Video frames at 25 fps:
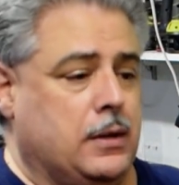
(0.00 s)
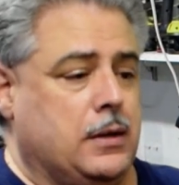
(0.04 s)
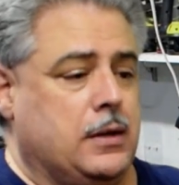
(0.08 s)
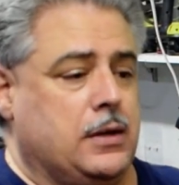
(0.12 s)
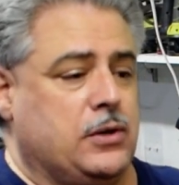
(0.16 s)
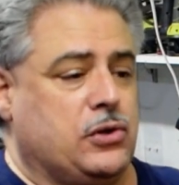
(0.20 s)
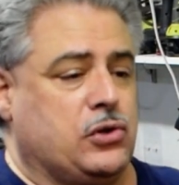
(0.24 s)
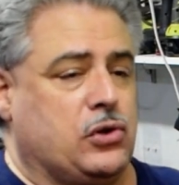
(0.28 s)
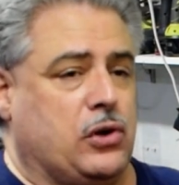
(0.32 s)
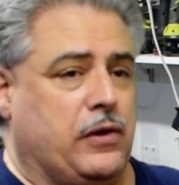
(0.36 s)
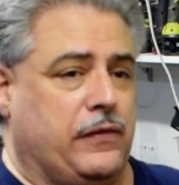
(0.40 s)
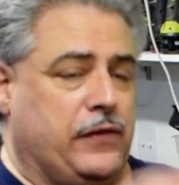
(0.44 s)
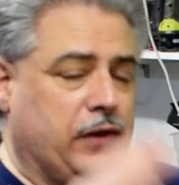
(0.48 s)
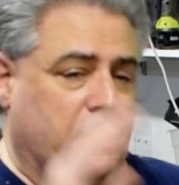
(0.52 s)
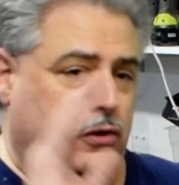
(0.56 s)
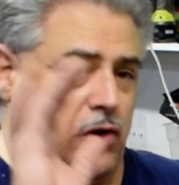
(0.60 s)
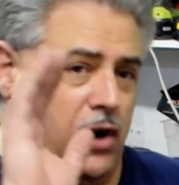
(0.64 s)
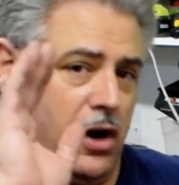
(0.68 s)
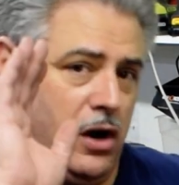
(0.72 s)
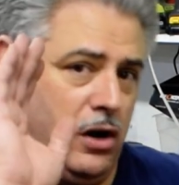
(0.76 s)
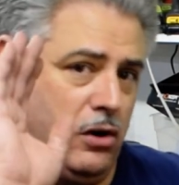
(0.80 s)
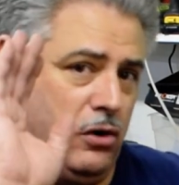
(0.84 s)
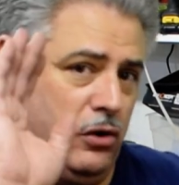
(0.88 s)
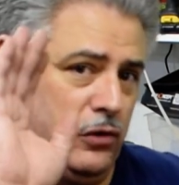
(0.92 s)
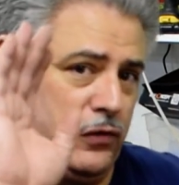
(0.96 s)
So if a
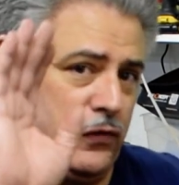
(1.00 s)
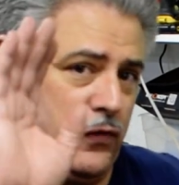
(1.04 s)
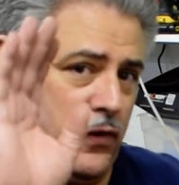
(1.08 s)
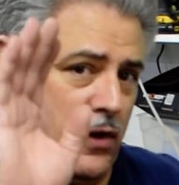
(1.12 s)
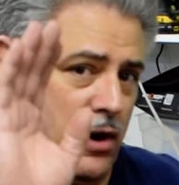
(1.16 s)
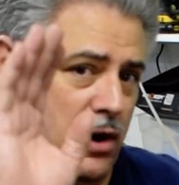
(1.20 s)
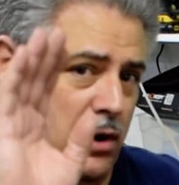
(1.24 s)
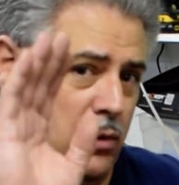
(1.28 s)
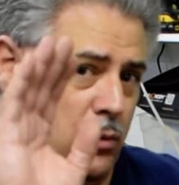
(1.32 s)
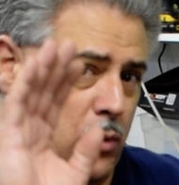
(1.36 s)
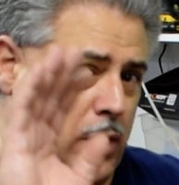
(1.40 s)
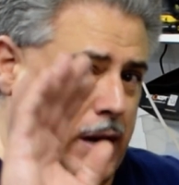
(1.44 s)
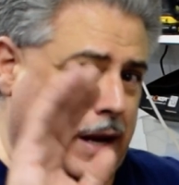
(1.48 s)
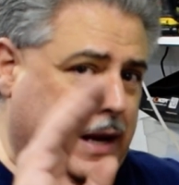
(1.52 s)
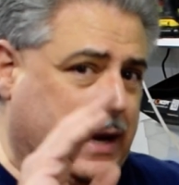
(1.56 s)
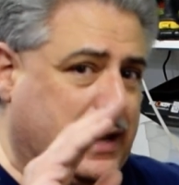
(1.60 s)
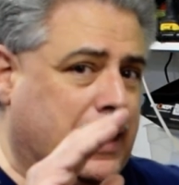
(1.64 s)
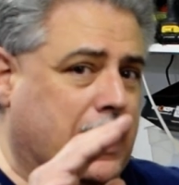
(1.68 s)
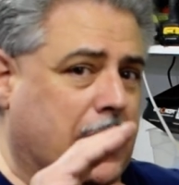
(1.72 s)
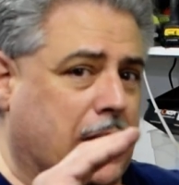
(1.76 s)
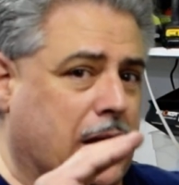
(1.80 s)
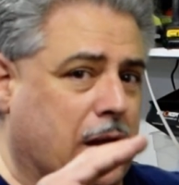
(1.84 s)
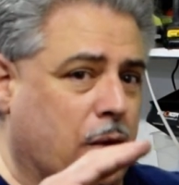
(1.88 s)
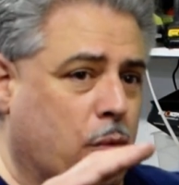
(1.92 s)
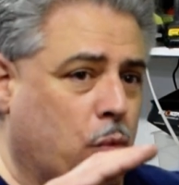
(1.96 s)
car goes far
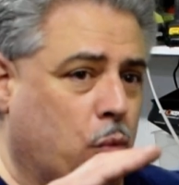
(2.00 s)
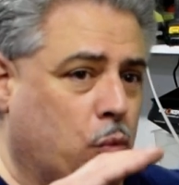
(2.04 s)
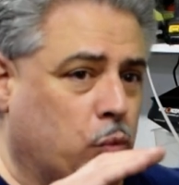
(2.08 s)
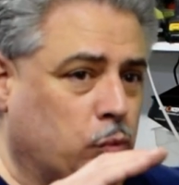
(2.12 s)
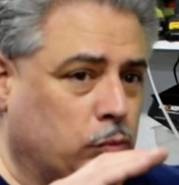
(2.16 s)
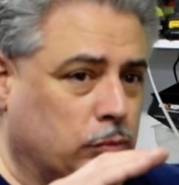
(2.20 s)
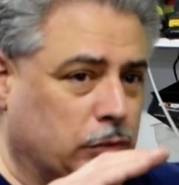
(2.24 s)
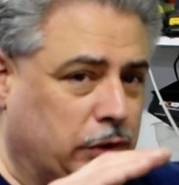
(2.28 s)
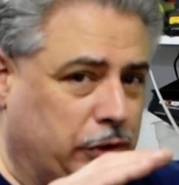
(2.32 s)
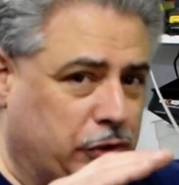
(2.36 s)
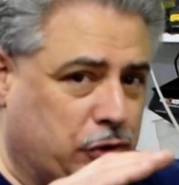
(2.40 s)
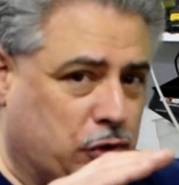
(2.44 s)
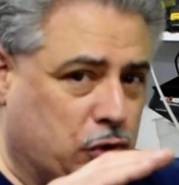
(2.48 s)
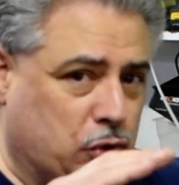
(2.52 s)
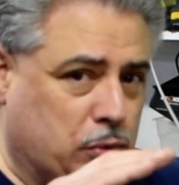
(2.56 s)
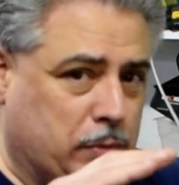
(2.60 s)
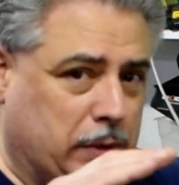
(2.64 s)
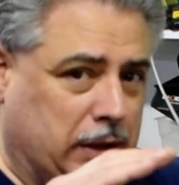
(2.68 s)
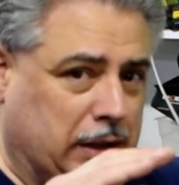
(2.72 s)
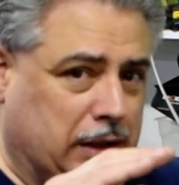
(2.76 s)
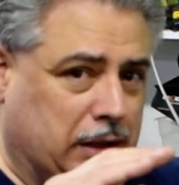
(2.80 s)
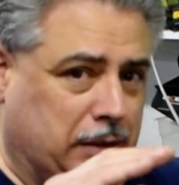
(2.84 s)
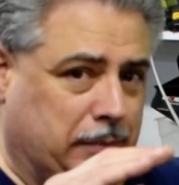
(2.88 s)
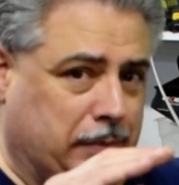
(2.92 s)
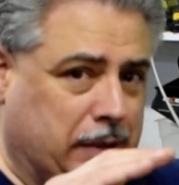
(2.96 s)
away, it will zoom
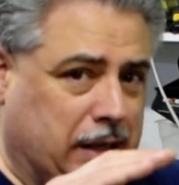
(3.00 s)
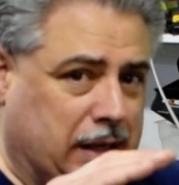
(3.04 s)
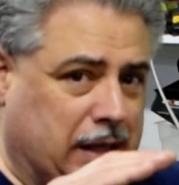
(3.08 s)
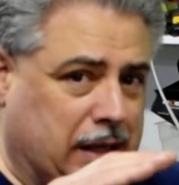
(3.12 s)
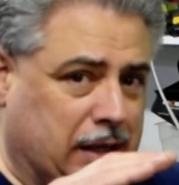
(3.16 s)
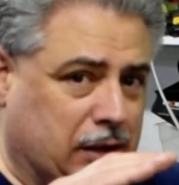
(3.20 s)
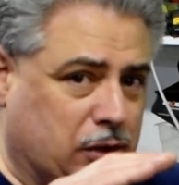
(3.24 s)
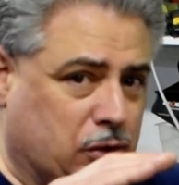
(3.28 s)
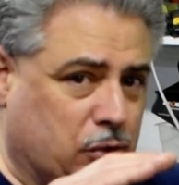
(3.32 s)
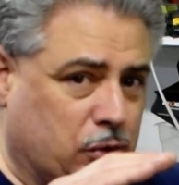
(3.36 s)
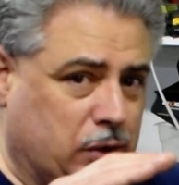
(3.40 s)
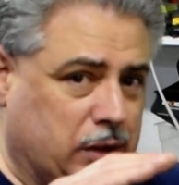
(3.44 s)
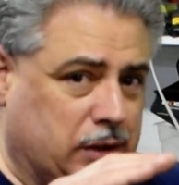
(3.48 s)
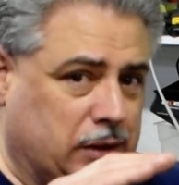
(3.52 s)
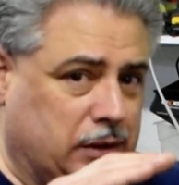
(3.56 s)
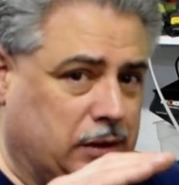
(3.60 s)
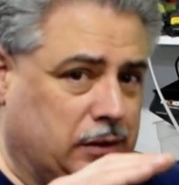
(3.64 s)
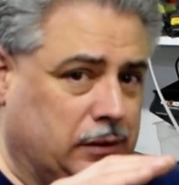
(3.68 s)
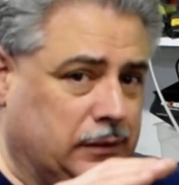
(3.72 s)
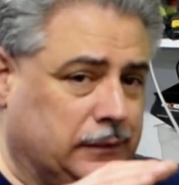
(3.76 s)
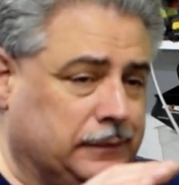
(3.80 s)
a little bit into it.